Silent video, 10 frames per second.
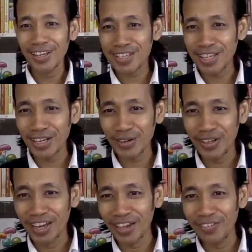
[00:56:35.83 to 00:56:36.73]
it looks like
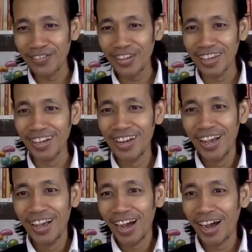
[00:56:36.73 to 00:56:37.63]
doing diving. Yeah.
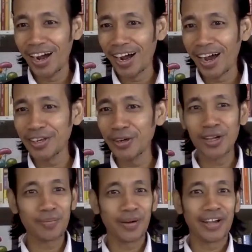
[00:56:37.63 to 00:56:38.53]
Uh, I
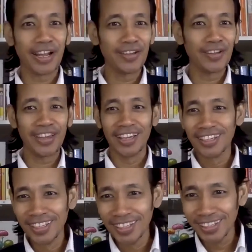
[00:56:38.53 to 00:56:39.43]
don't know about diving
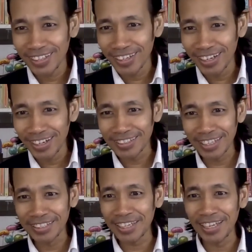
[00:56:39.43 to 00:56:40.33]
uh,
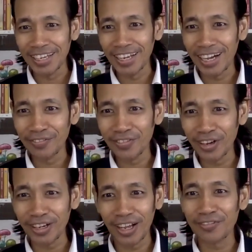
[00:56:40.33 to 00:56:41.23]
Tan Kian, I've
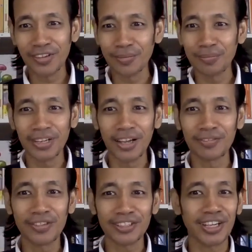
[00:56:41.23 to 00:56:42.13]
not, I've not,
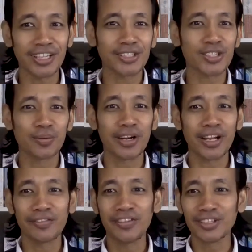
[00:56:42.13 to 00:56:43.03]
I've not tried scuba
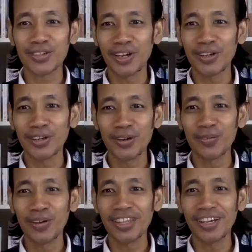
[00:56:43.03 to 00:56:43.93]
diving, so I don't
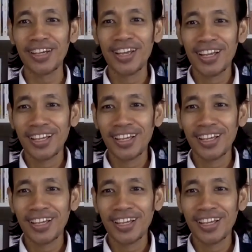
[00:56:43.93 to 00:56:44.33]
know whether